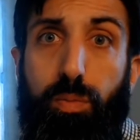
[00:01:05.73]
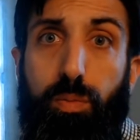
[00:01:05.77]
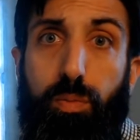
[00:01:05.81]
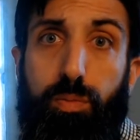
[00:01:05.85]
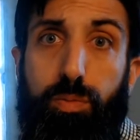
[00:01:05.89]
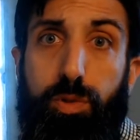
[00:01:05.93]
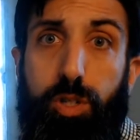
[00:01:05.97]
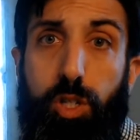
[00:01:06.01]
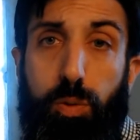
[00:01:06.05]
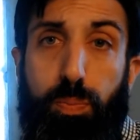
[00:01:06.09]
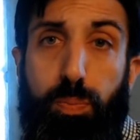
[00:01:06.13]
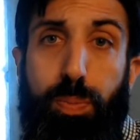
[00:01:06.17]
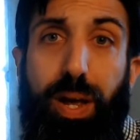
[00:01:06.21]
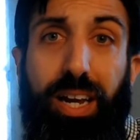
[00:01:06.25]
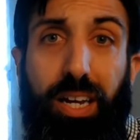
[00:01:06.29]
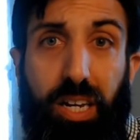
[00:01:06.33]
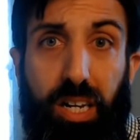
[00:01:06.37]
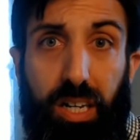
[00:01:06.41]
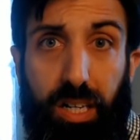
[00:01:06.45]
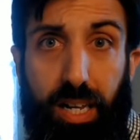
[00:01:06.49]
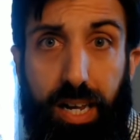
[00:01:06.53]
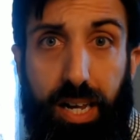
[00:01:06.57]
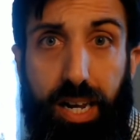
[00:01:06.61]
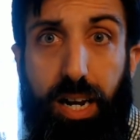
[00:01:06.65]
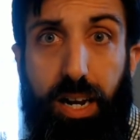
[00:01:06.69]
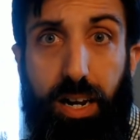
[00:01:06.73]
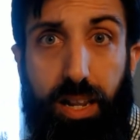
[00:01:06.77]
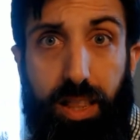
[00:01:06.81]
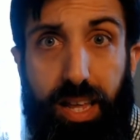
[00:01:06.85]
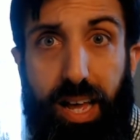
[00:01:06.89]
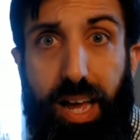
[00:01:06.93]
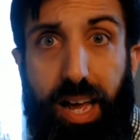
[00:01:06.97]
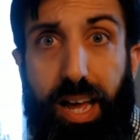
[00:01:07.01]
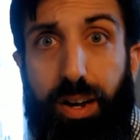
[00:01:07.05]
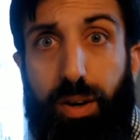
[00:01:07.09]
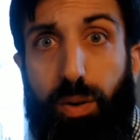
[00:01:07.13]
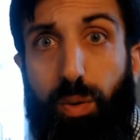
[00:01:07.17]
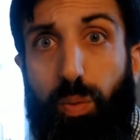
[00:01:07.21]
speculate
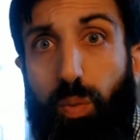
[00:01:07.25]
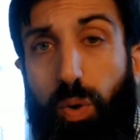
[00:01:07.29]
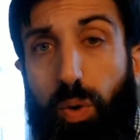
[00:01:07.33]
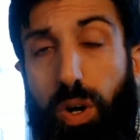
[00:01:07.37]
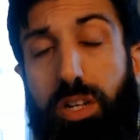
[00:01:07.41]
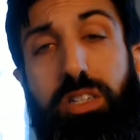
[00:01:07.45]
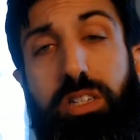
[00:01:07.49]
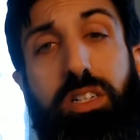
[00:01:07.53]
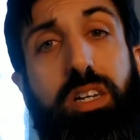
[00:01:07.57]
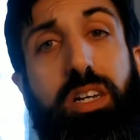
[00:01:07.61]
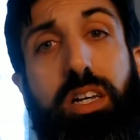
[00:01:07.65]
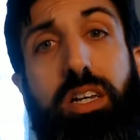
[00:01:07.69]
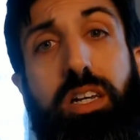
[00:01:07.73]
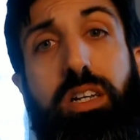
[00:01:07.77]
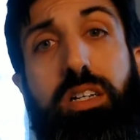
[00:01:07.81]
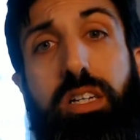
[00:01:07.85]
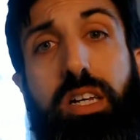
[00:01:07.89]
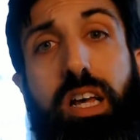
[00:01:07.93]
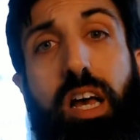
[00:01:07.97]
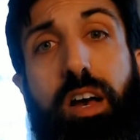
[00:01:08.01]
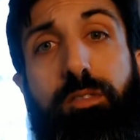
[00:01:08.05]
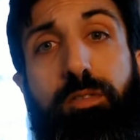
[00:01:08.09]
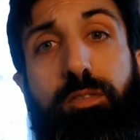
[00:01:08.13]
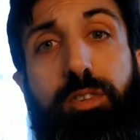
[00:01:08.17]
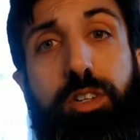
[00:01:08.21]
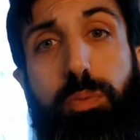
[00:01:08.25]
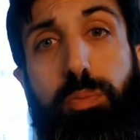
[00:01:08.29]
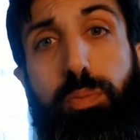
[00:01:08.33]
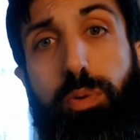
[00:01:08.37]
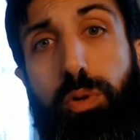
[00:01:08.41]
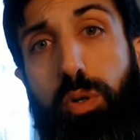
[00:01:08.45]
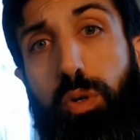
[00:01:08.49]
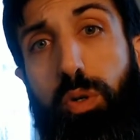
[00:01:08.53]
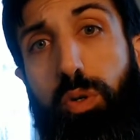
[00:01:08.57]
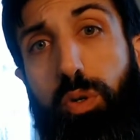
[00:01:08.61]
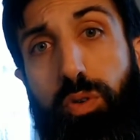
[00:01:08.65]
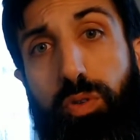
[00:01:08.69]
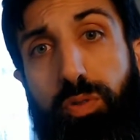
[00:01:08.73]
that once an ETF is
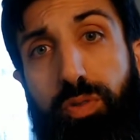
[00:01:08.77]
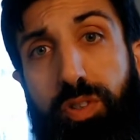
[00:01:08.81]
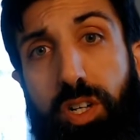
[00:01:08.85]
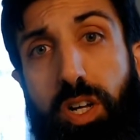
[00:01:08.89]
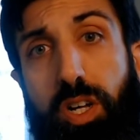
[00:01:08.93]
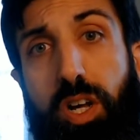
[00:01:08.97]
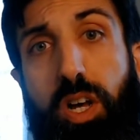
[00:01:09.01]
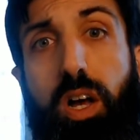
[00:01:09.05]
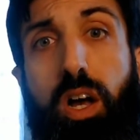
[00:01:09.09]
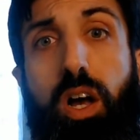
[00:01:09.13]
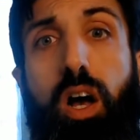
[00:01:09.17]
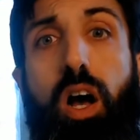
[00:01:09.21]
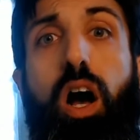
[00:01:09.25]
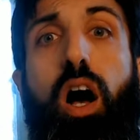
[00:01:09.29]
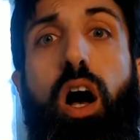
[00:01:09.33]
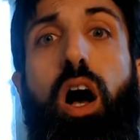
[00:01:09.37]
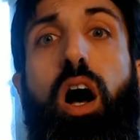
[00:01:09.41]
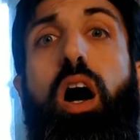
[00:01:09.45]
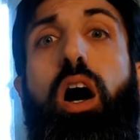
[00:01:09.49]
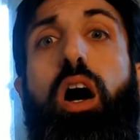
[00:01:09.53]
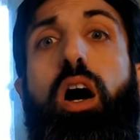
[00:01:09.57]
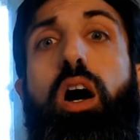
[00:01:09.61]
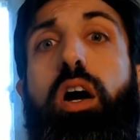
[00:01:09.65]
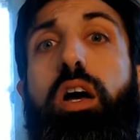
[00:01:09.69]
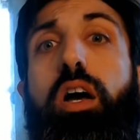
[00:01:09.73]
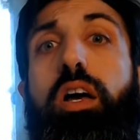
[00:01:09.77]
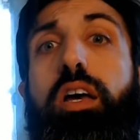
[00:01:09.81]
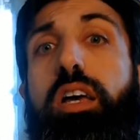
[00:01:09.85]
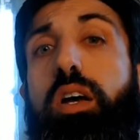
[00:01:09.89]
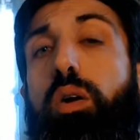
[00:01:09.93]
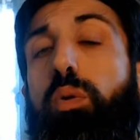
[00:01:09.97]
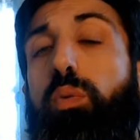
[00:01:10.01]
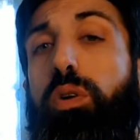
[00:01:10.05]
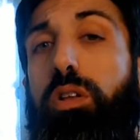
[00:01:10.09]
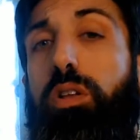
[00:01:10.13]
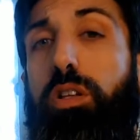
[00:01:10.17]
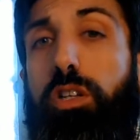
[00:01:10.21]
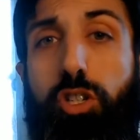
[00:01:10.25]
approved, it
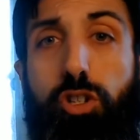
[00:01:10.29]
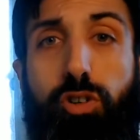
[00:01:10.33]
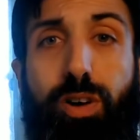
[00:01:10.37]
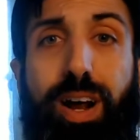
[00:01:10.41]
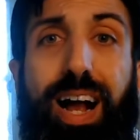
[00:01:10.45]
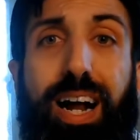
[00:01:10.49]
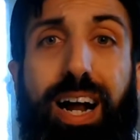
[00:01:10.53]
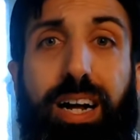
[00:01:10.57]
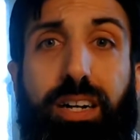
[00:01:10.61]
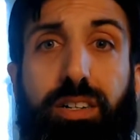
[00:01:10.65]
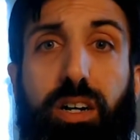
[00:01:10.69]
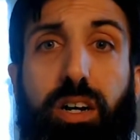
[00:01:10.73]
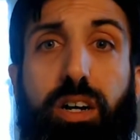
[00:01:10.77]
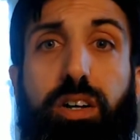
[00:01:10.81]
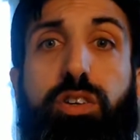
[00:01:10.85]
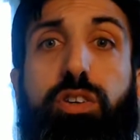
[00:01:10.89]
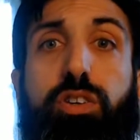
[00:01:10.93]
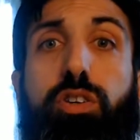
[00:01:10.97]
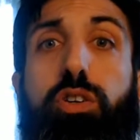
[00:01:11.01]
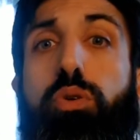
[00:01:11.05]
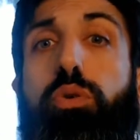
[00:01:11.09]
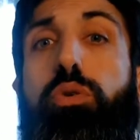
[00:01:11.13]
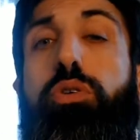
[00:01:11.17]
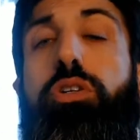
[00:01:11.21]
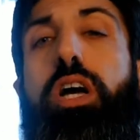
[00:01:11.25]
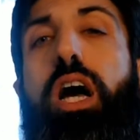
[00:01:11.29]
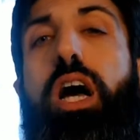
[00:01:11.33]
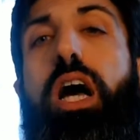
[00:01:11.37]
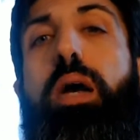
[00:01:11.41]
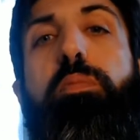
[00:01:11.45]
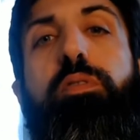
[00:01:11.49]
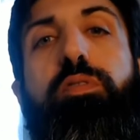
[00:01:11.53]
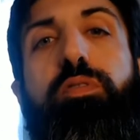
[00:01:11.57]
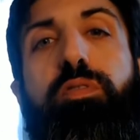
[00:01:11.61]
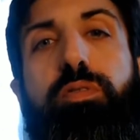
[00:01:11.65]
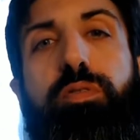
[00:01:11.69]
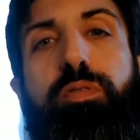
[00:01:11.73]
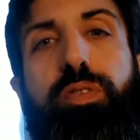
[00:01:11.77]
will attract a new type
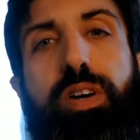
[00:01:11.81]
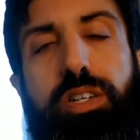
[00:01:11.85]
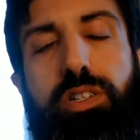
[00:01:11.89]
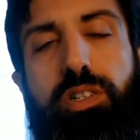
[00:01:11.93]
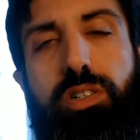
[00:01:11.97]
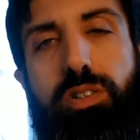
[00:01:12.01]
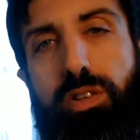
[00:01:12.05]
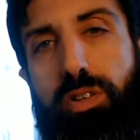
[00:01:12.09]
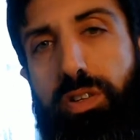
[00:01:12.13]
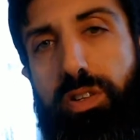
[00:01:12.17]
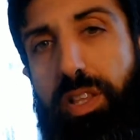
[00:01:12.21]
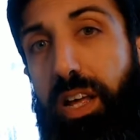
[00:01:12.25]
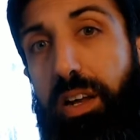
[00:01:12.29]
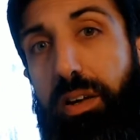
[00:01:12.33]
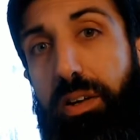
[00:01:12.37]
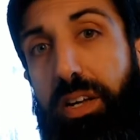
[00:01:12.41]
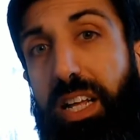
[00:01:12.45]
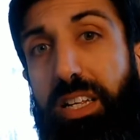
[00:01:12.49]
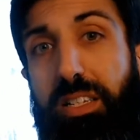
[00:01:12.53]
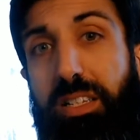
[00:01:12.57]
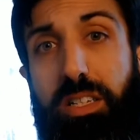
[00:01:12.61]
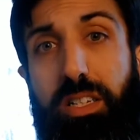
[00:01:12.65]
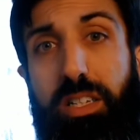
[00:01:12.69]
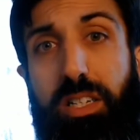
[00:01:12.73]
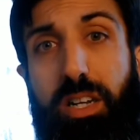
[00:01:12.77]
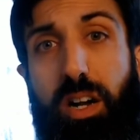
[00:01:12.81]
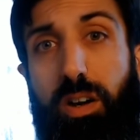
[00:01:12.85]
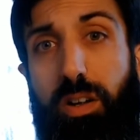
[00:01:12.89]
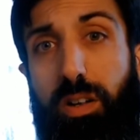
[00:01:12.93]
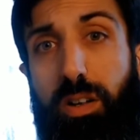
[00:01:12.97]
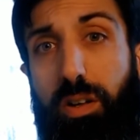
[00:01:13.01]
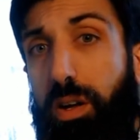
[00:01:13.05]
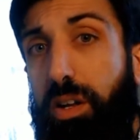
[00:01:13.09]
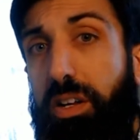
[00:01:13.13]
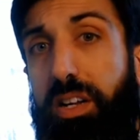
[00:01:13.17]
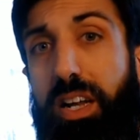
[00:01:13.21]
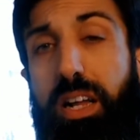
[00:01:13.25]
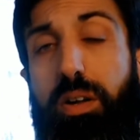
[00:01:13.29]
of investor that
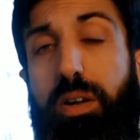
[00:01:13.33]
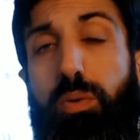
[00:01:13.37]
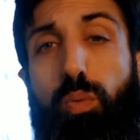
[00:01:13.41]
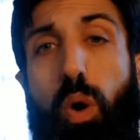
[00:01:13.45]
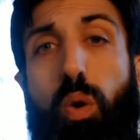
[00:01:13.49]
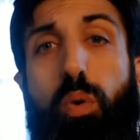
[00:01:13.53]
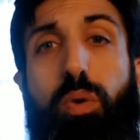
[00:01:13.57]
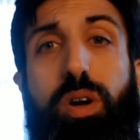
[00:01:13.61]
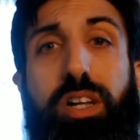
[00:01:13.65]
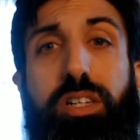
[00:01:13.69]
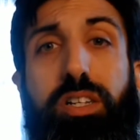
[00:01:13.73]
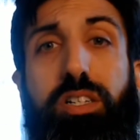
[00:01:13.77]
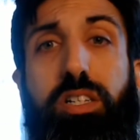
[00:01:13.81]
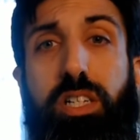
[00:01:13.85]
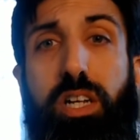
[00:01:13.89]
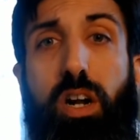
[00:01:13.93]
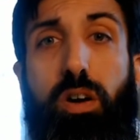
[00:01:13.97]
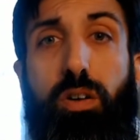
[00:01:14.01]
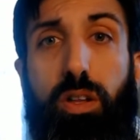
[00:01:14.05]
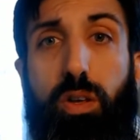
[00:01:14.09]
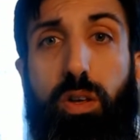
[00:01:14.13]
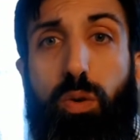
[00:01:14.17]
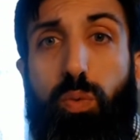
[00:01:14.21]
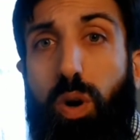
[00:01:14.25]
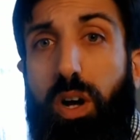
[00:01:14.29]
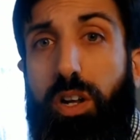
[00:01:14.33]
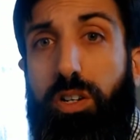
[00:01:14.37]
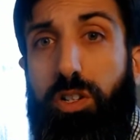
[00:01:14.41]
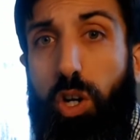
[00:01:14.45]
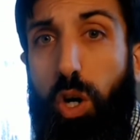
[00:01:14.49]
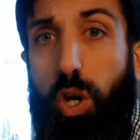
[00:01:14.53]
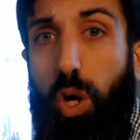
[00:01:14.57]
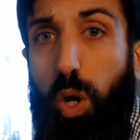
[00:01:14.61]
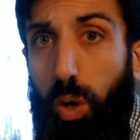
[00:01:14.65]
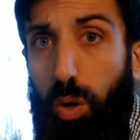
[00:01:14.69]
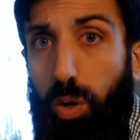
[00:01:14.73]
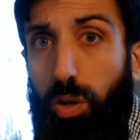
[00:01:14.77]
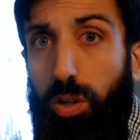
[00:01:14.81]
won't necessarily want to
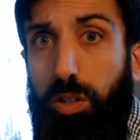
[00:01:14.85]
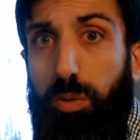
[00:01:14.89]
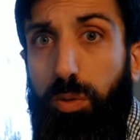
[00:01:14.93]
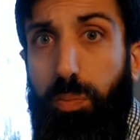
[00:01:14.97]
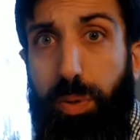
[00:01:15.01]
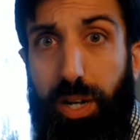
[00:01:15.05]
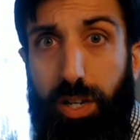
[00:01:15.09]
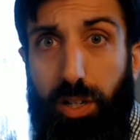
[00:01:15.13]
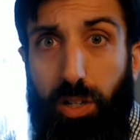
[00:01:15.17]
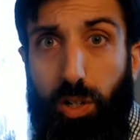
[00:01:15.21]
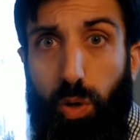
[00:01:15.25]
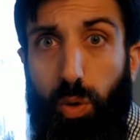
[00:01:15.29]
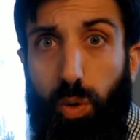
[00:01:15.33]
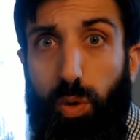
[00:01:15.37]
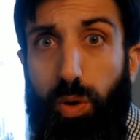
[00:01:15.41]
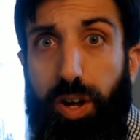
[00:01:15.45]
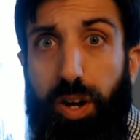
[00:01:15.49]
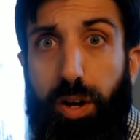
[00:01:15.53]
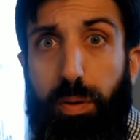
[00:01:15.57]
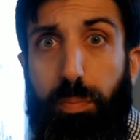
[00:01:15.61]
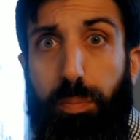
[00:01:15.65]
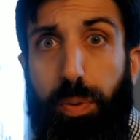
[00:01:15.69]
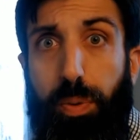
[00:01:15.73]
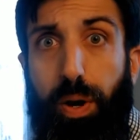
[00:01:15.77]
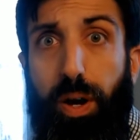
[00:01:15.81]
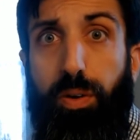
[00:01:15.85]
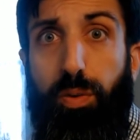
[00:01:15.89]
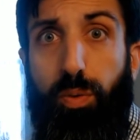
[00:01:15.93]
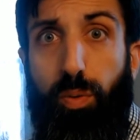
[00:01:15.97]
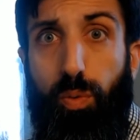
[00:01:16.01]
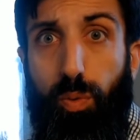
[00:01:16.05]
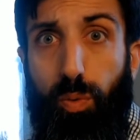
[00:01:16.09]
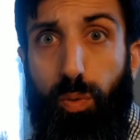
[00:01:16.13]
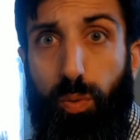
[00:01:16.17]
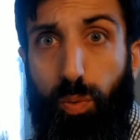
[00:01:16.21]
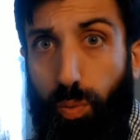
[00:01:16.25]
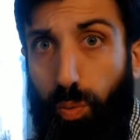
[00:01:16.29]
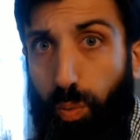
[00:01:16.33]
hold Bitcoin, but
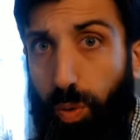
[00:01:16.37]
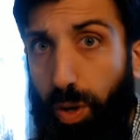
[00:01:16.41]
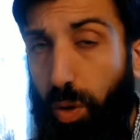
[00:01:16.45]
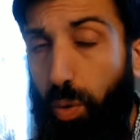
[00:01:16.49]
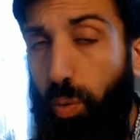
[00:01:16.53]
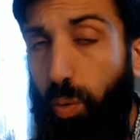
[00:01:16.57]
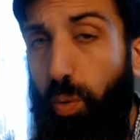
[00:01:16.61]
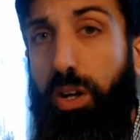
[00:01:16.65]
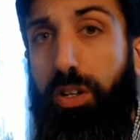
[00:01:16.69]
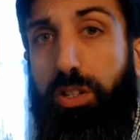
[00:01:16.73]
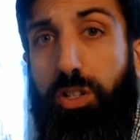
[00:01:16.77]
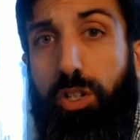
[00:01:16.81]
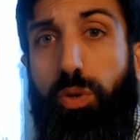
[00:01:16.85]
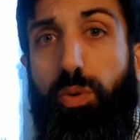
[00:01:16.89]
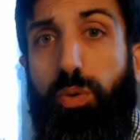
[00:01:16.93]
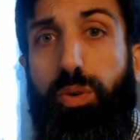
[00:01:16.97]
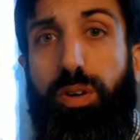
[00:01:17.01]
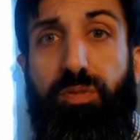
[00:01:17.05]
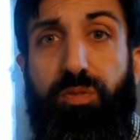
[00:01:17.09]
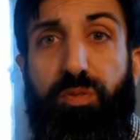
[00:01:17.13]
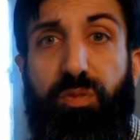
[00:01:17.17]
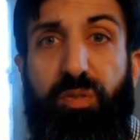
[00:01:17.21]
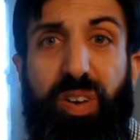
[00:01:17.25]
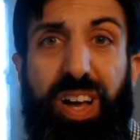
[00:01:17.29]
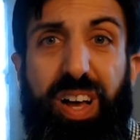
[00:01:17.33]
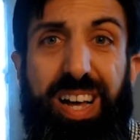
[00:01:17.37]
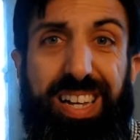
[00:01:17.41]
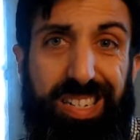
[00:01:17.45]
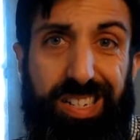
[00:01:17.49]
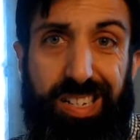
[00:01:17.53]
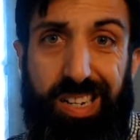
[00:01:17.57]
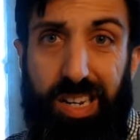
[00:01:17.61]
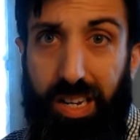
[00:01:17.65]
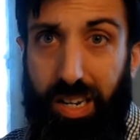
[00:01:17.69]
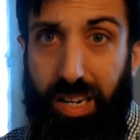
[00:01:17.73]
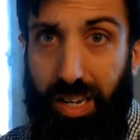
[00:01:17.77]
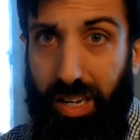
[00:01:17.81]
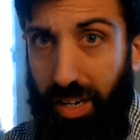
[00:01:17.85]
will want to invest
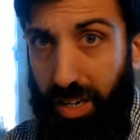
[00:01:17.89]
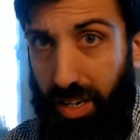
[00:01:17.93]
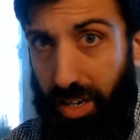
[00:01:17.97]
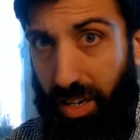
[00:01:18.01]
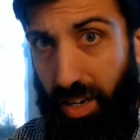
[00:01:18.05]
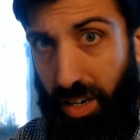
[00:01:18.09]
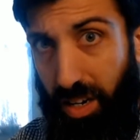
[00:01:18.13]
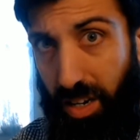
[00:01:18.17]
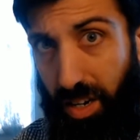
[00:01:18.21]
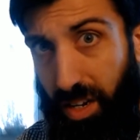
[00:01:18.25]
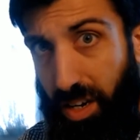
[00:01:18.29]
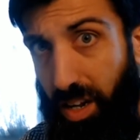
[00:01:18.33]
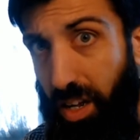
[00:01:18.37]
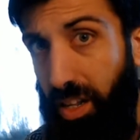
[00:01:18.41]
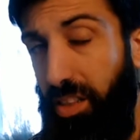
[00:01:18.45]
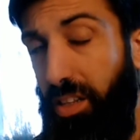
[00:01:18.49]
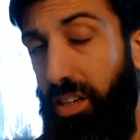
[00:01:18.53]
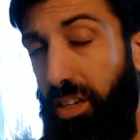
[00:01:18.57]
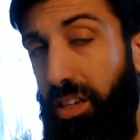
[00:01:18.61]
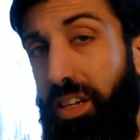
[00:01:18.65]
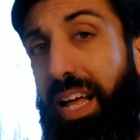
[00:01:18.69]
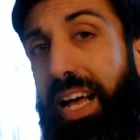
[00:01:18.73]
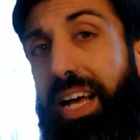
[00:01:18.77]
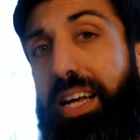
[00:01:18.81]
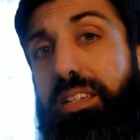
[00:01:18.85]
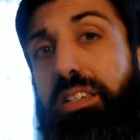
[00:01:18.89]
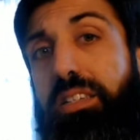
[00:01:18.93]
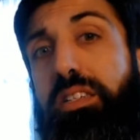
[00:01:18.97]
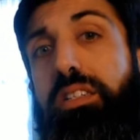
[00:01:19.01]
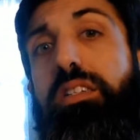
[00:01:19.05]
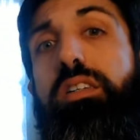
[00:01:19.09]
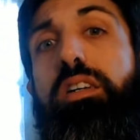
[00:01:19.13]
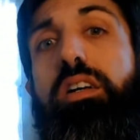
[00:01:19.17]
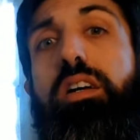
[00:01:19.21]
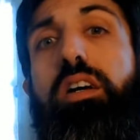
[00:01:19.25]
in it nonetheless.